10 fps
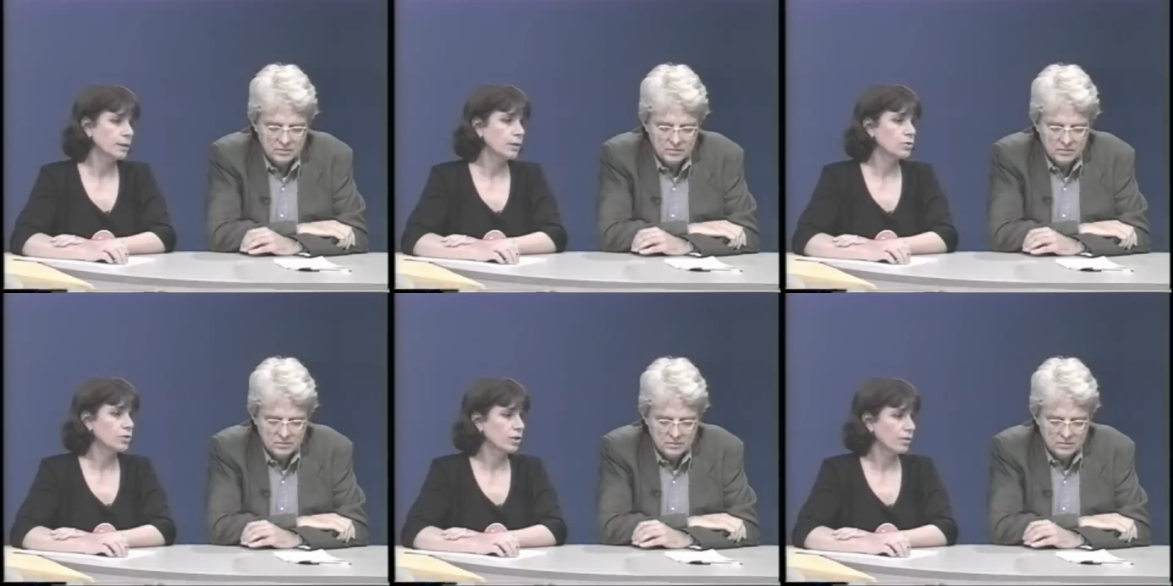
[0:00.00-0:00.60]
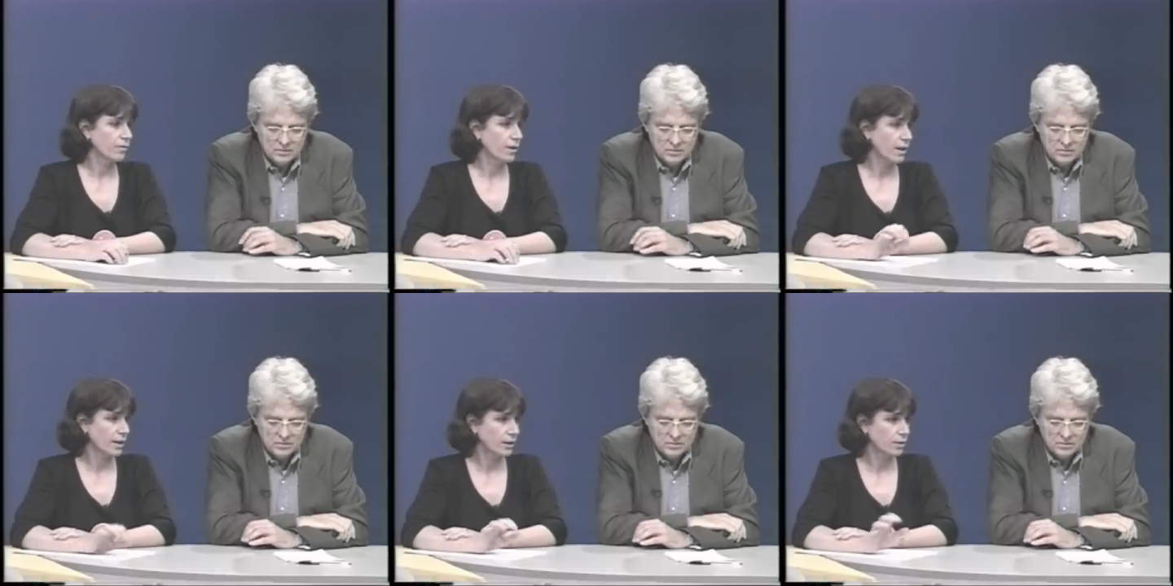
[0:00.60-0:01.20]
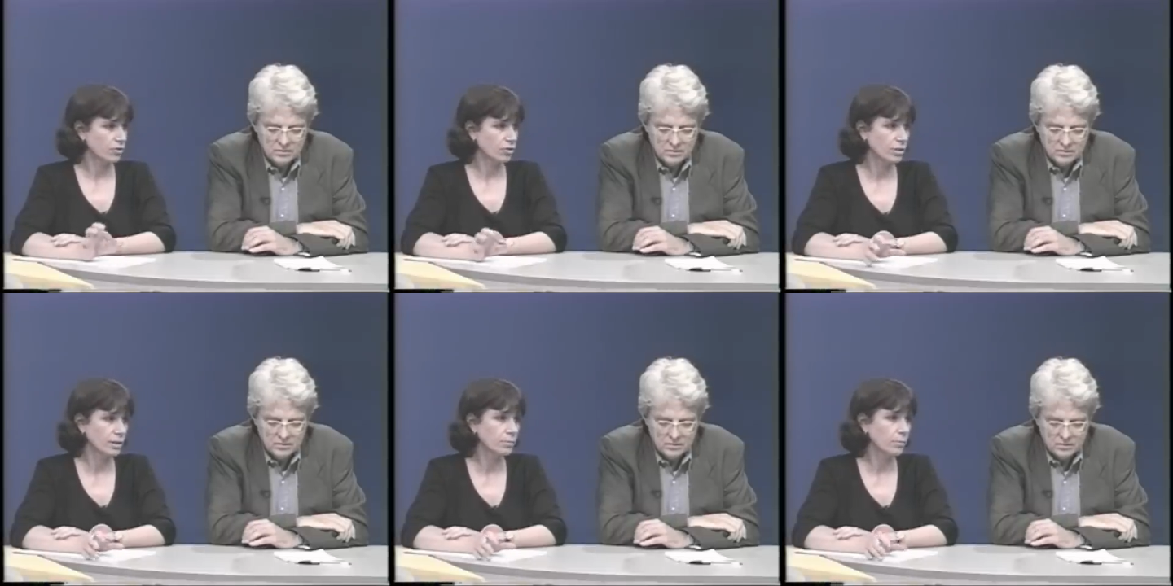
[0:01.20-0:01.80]
Speaker 1: with the notion of high
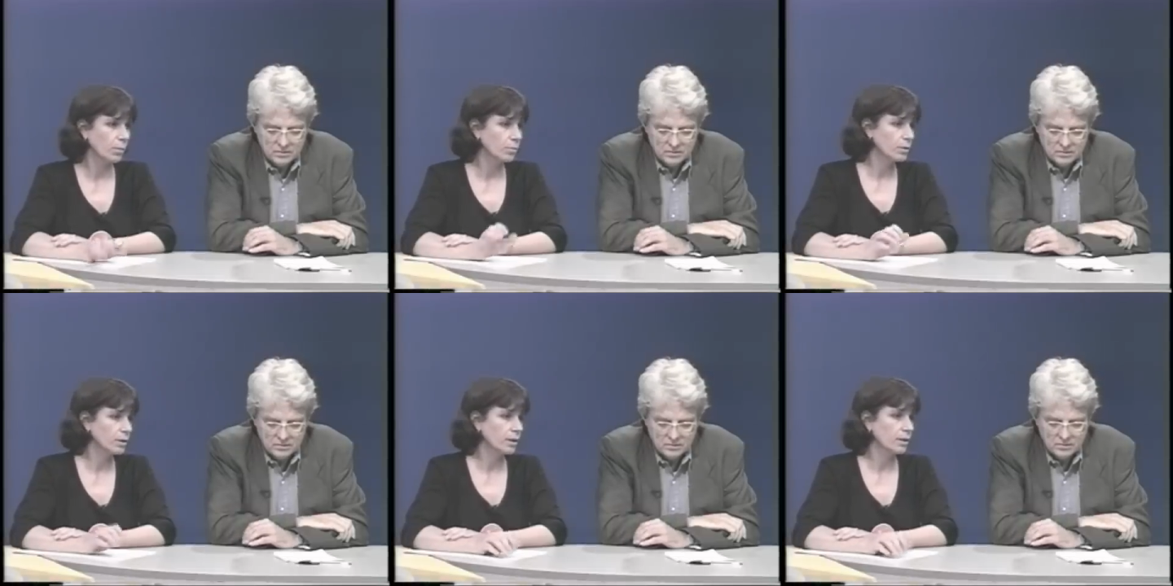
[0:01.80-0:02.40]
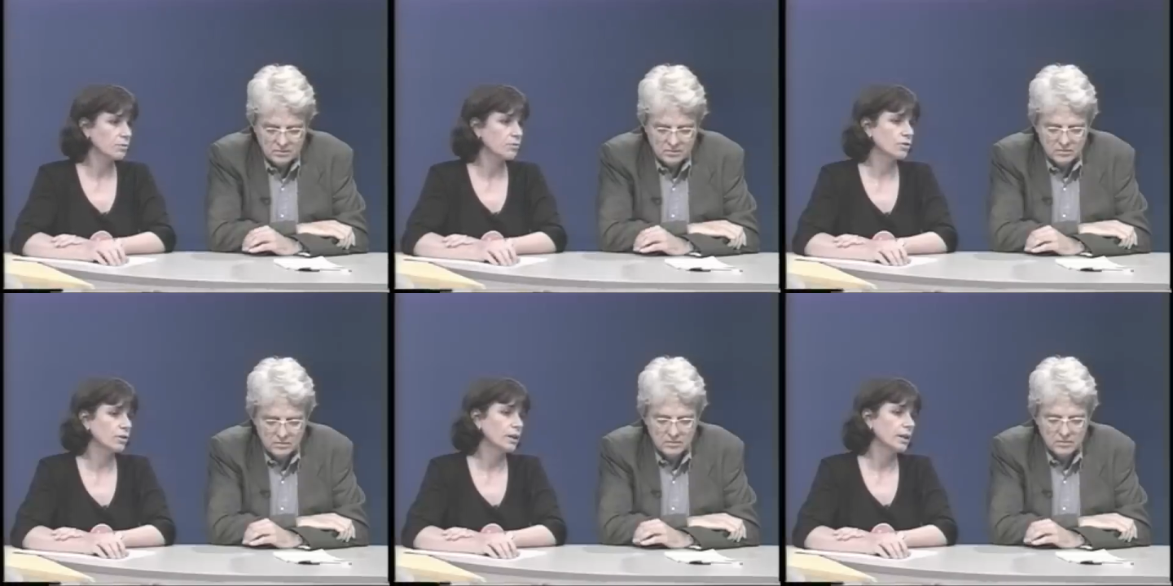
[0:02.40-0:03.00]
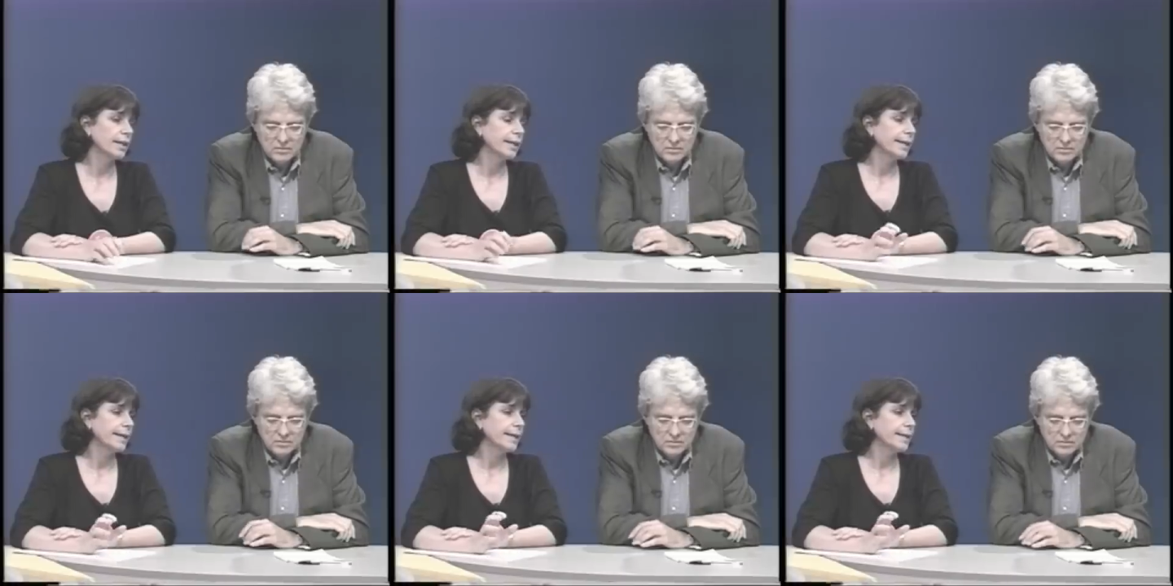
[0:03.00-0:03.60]
culture and popular culture
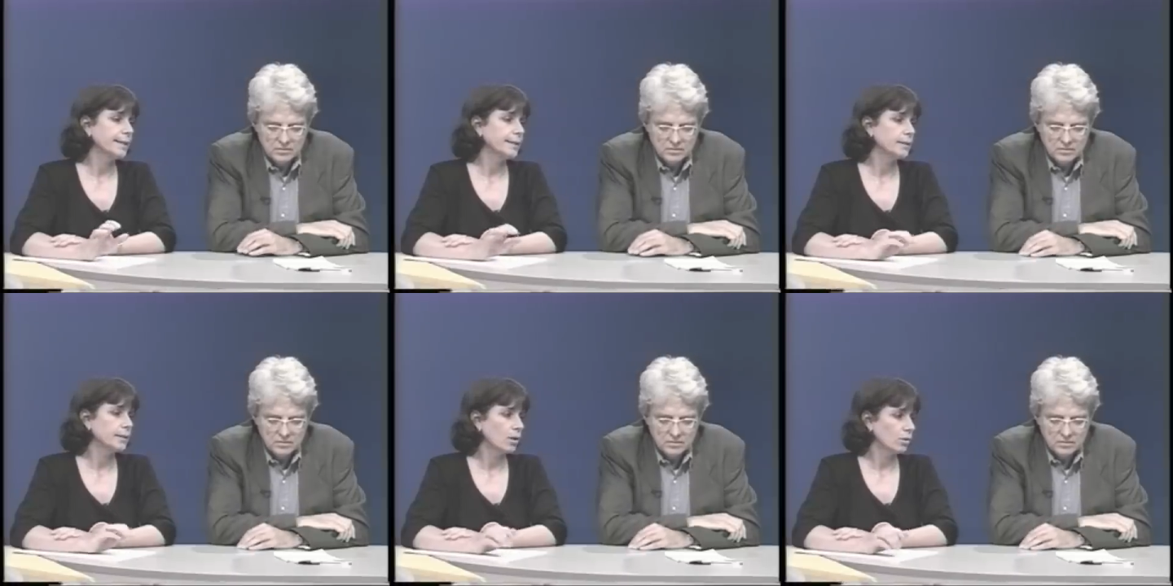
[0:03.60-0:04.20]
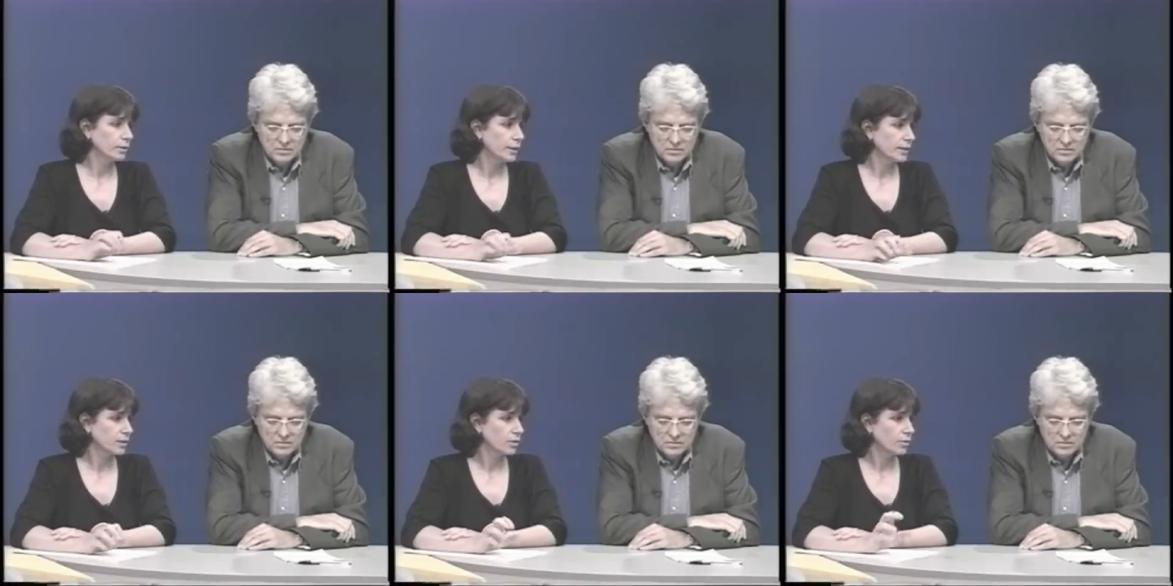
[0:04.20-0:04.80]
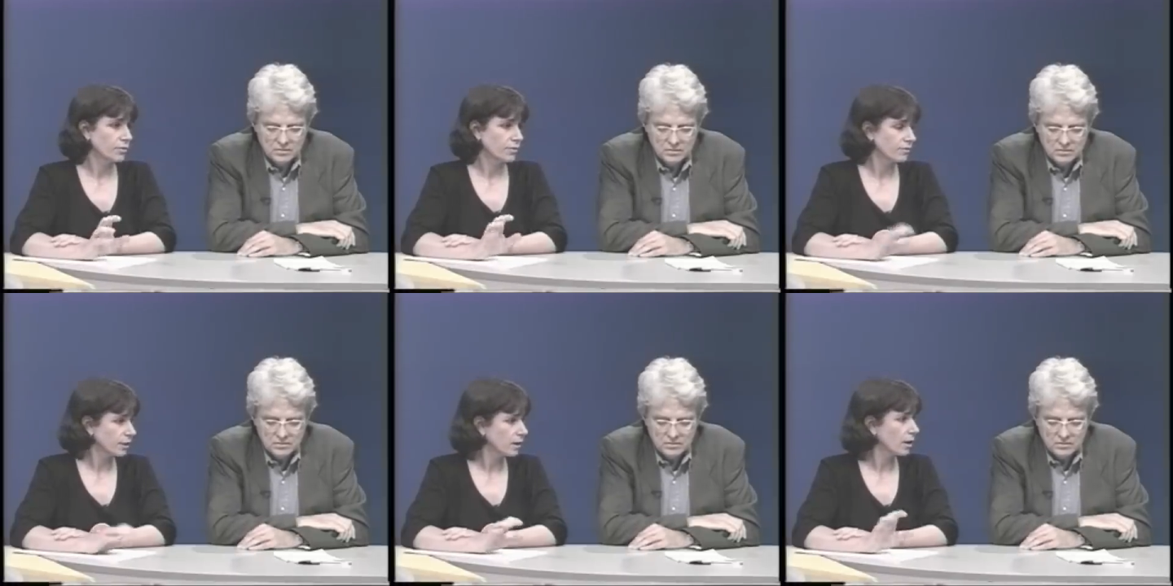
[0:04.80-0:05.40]
in the
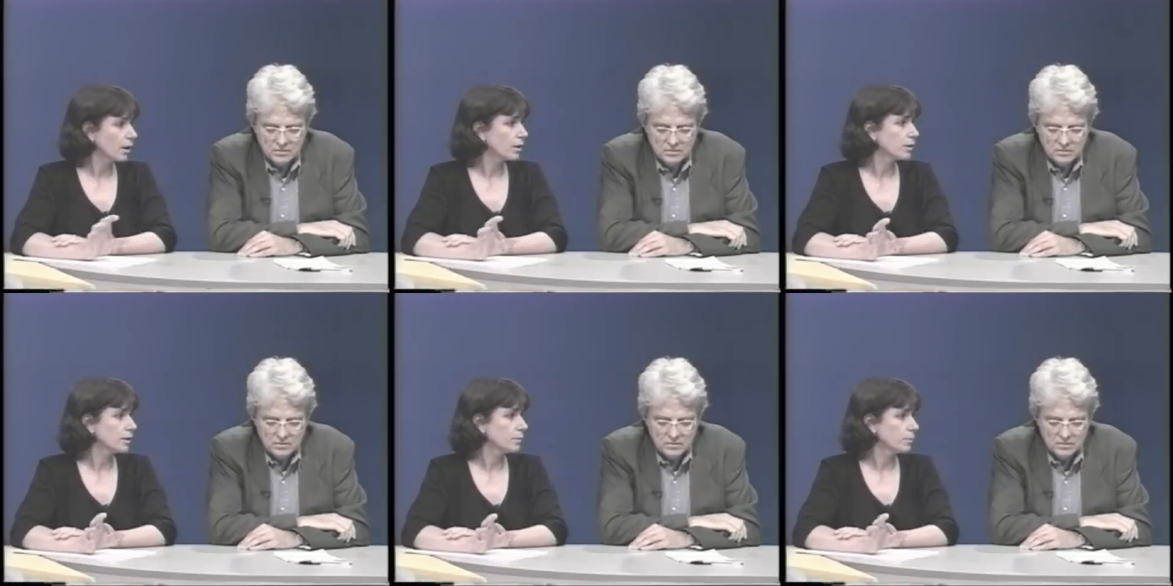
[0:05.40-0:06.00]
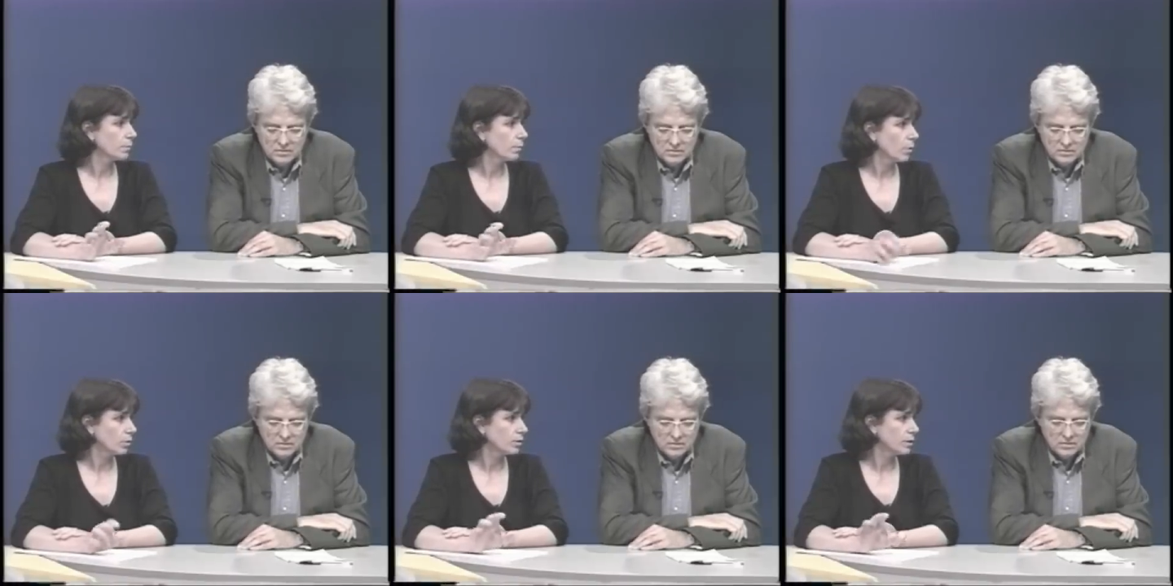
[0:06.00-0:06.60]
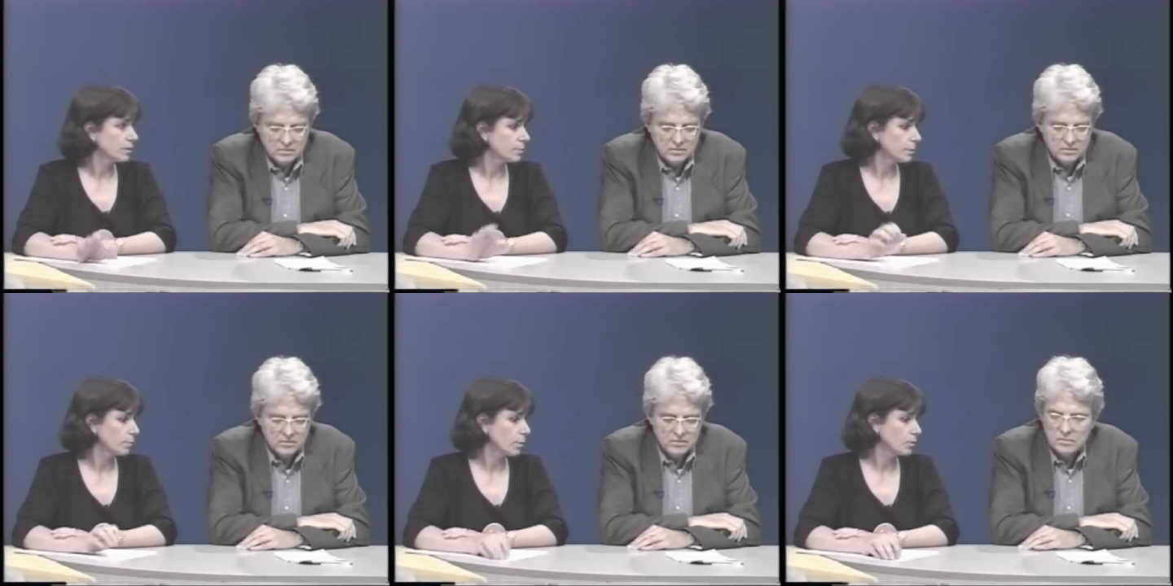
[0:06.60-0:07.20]
context of vanguard and
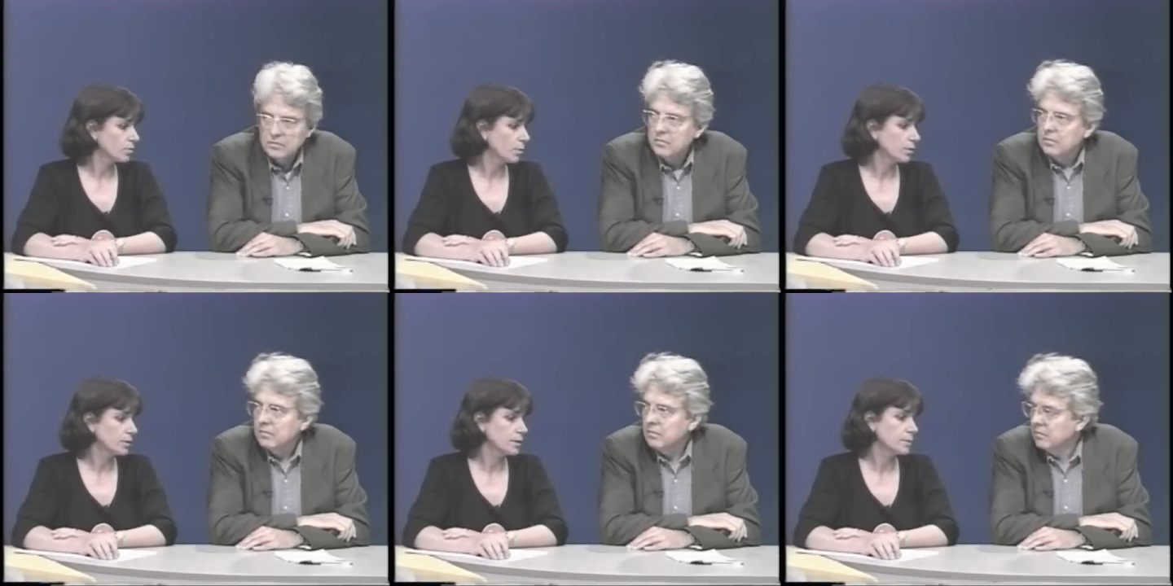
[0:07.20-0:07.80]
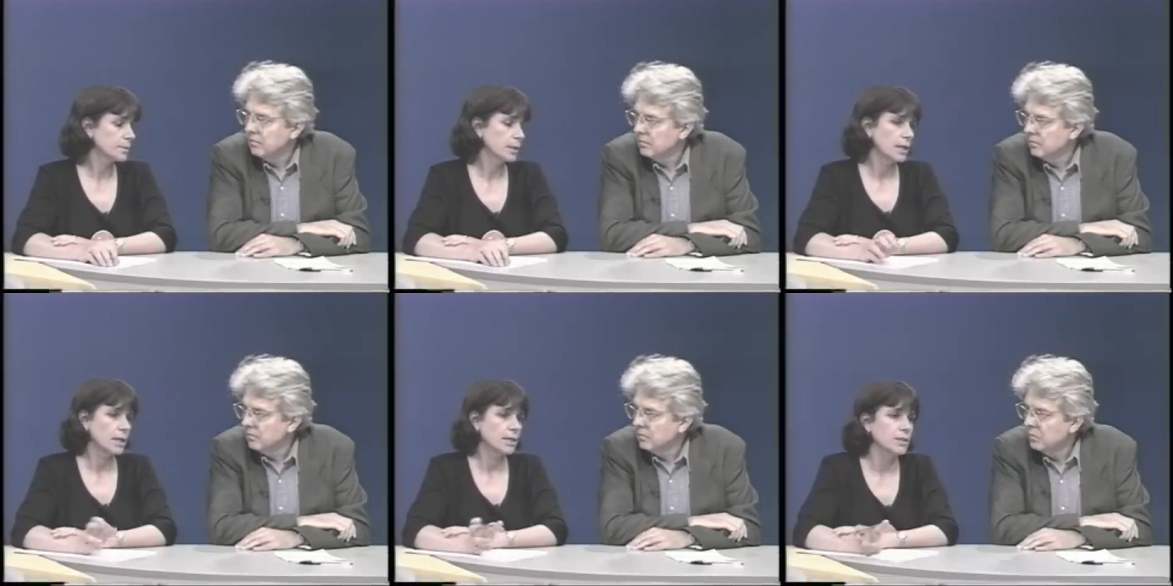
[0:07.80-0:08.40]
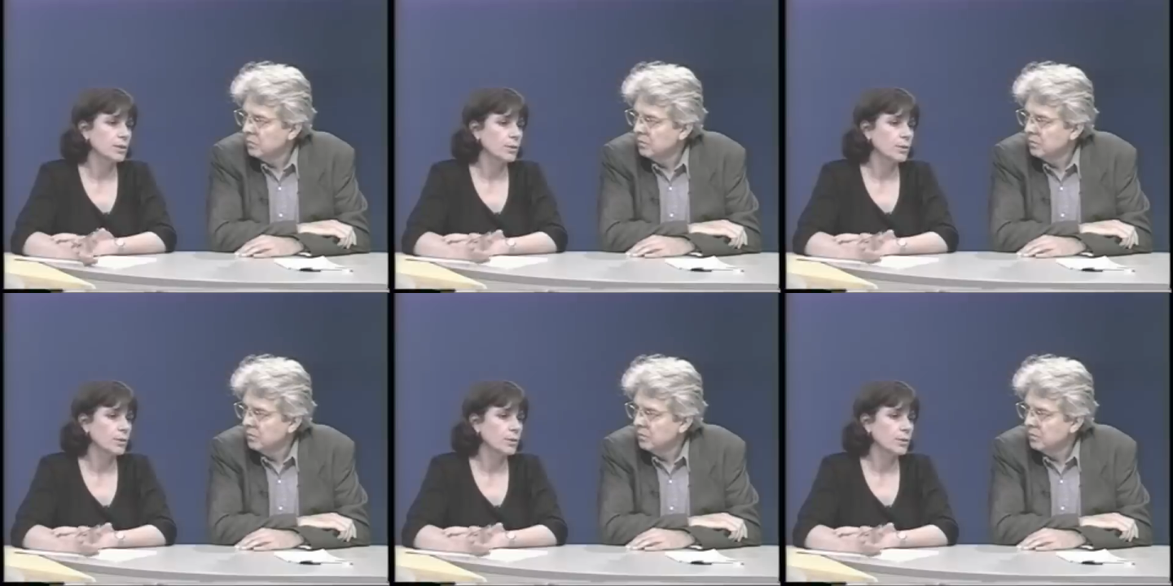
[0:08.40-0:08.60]
modernism and postmodernism.